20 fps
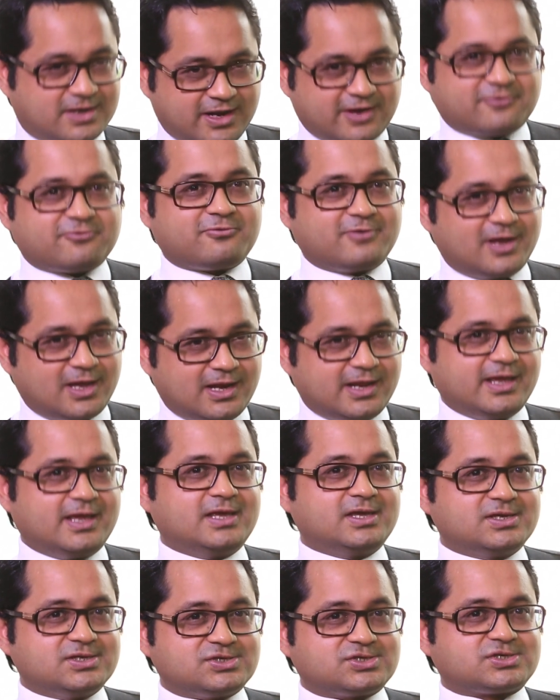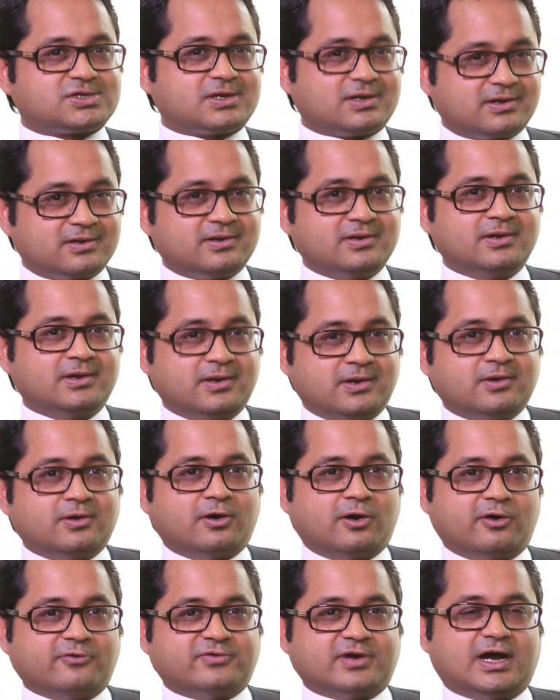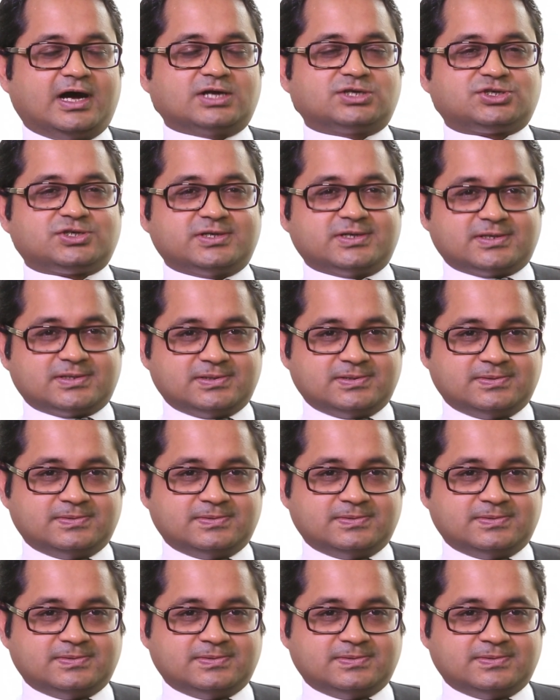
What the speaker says: It really is overarching.